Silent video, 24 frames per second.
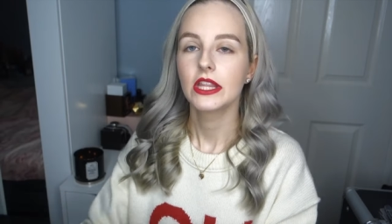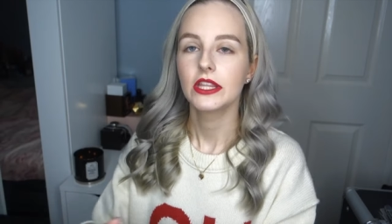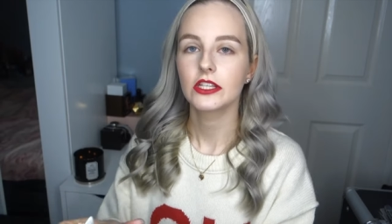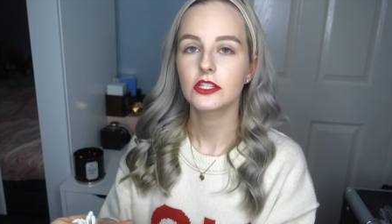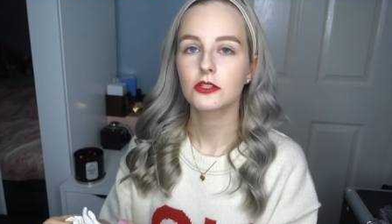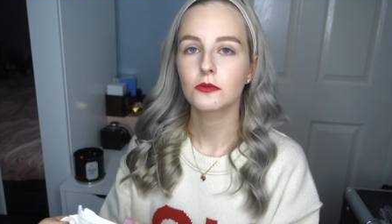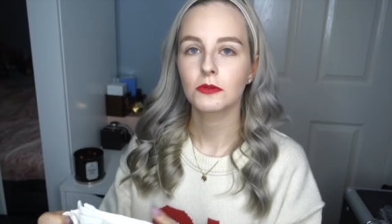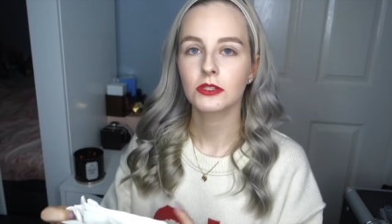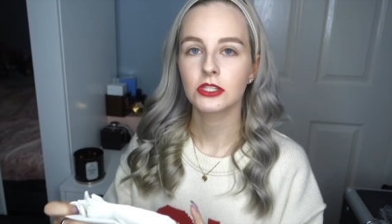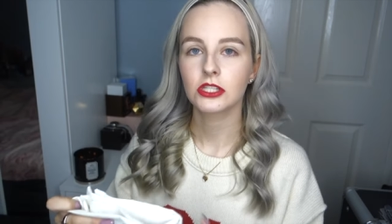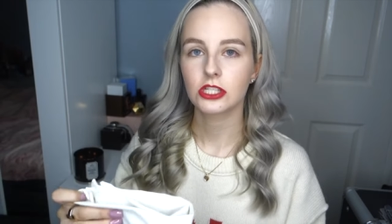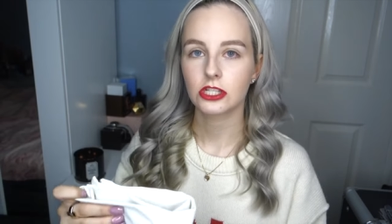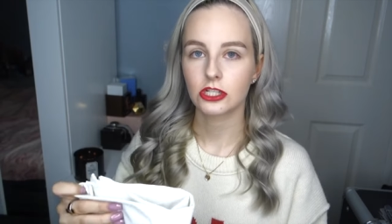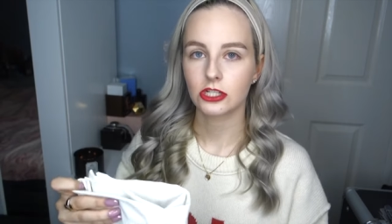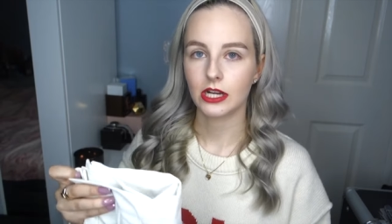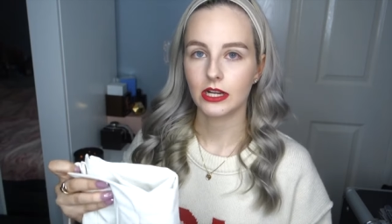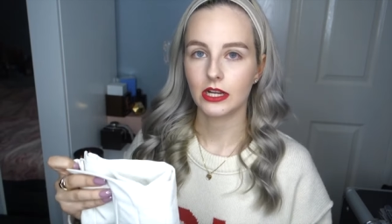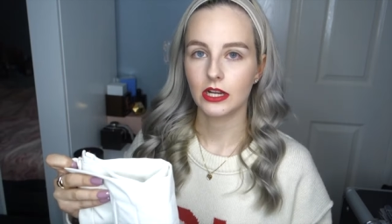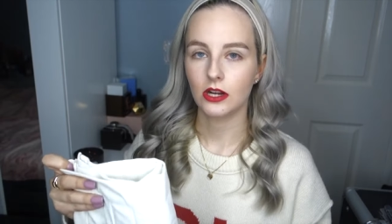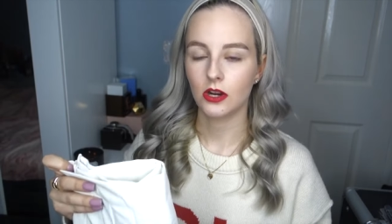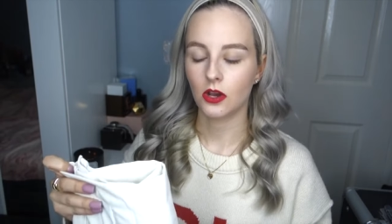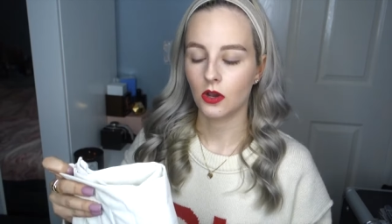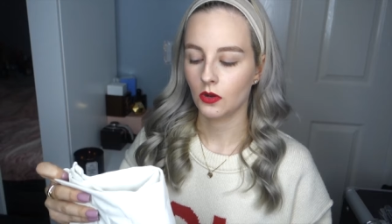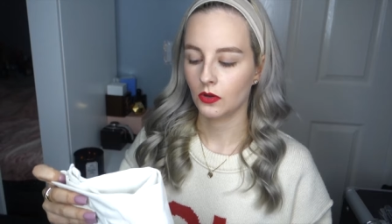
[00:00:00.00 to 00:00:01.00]
This one's
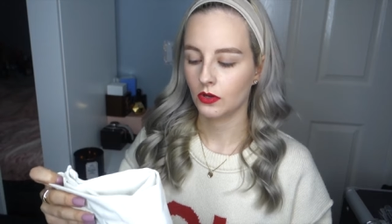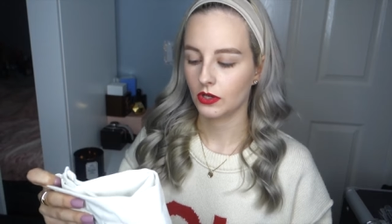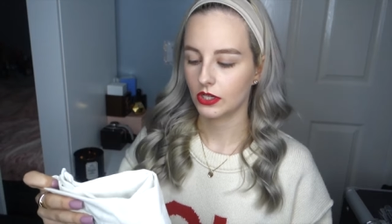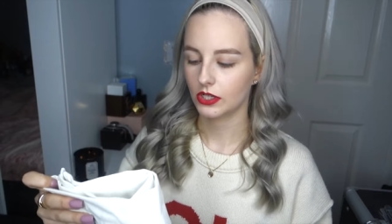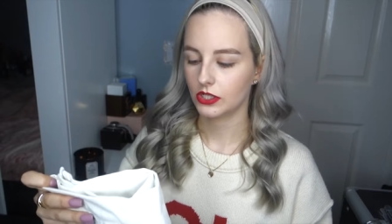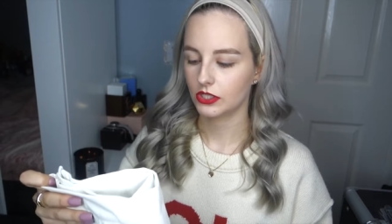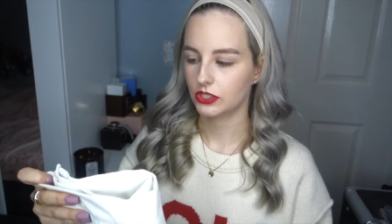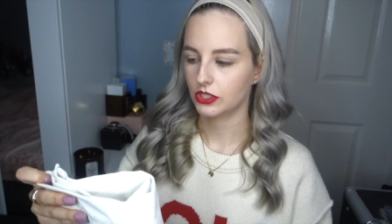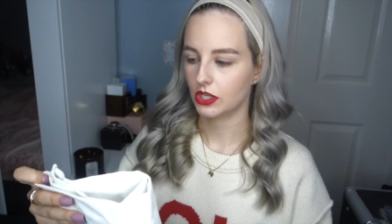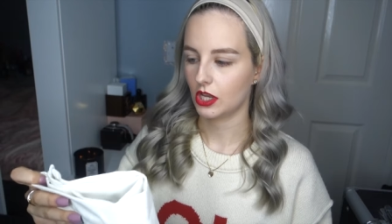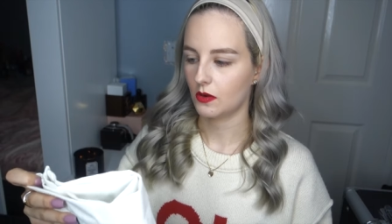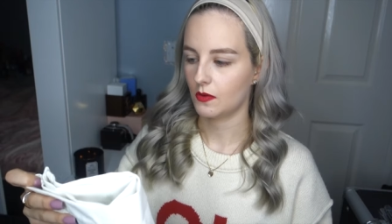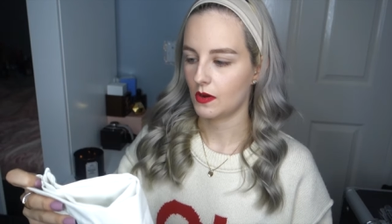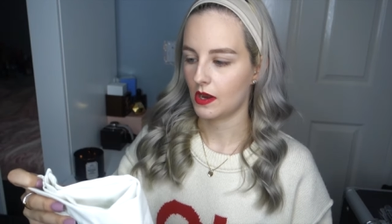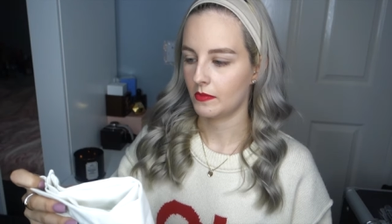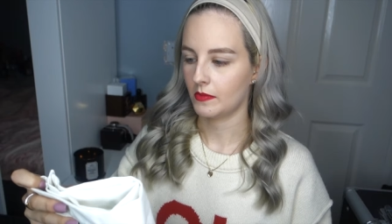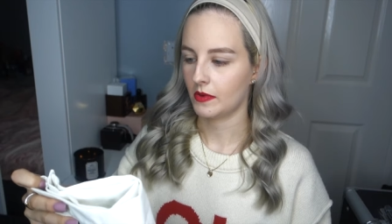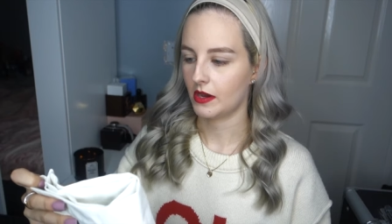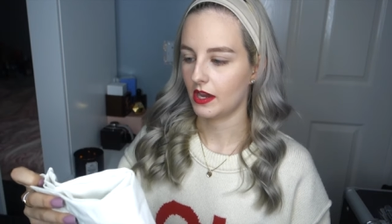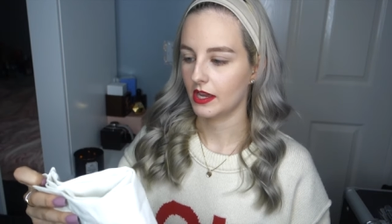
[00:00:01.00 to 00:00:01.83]
slightly longer, so um,